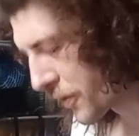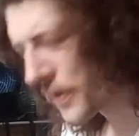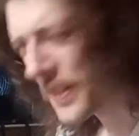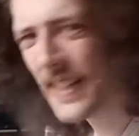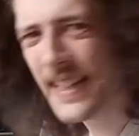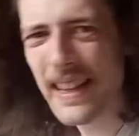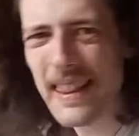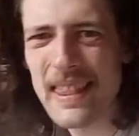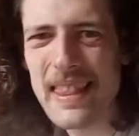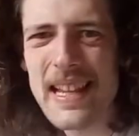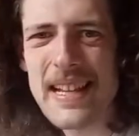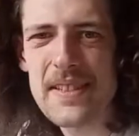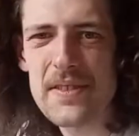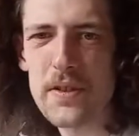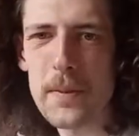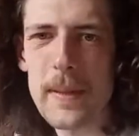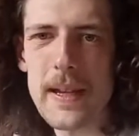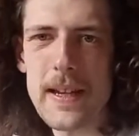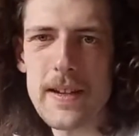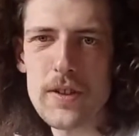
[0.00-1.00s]
need a little
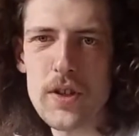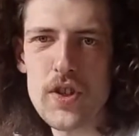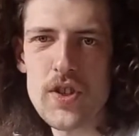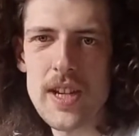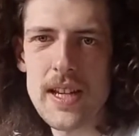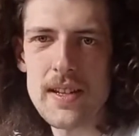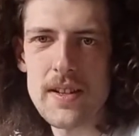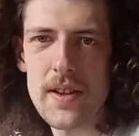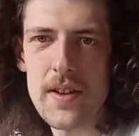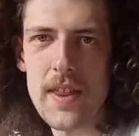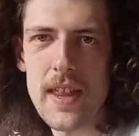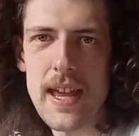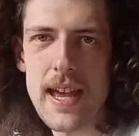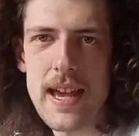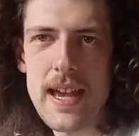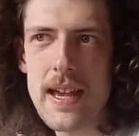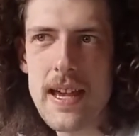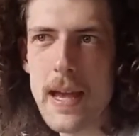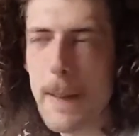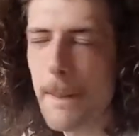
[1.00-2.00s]
bit of crescendo there,
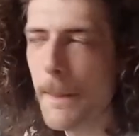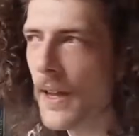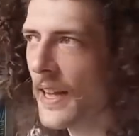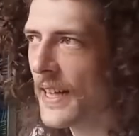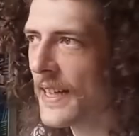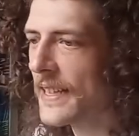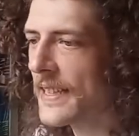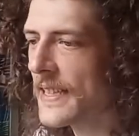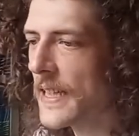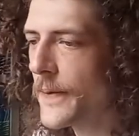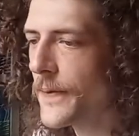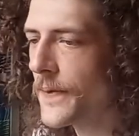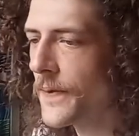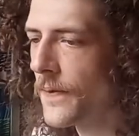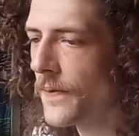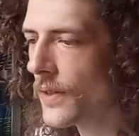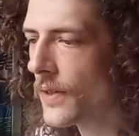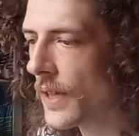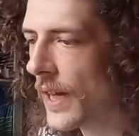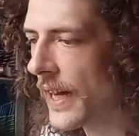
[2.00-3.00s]
but like a different
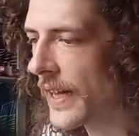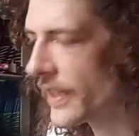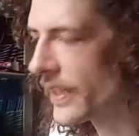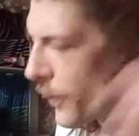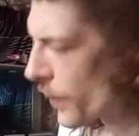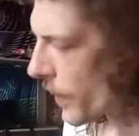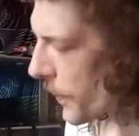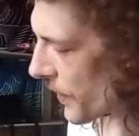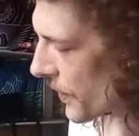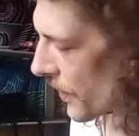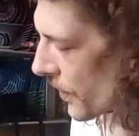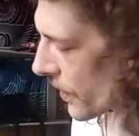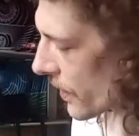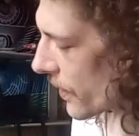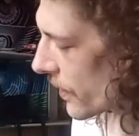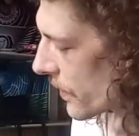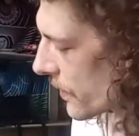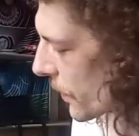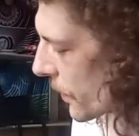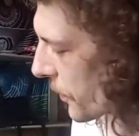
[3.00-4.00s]
kind of one. I'm not
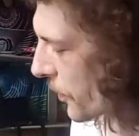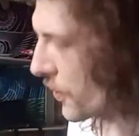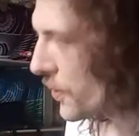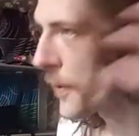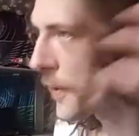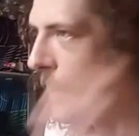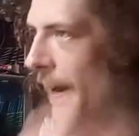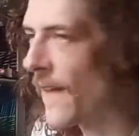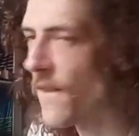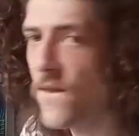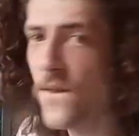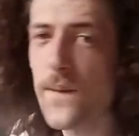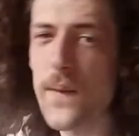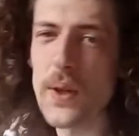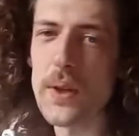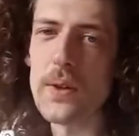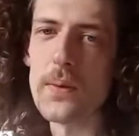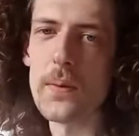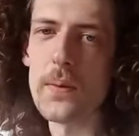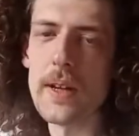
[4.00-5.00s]
talking about a
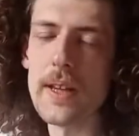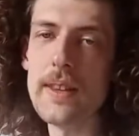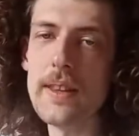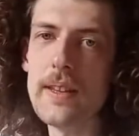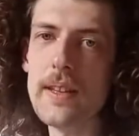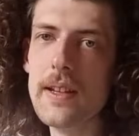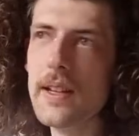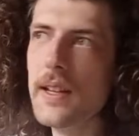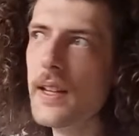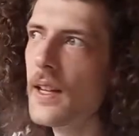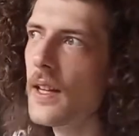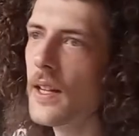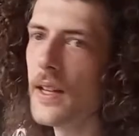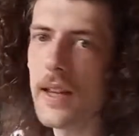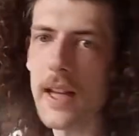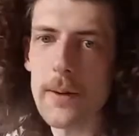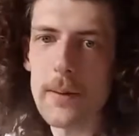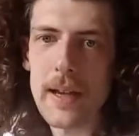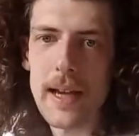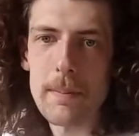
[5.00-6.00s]
full one
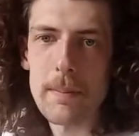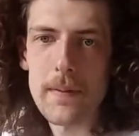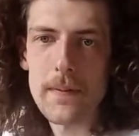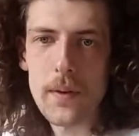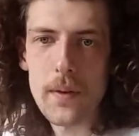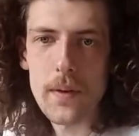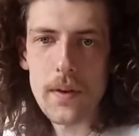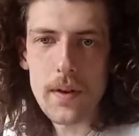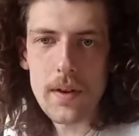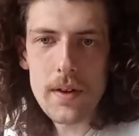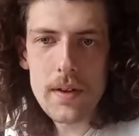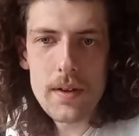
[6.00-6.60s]
like we had before.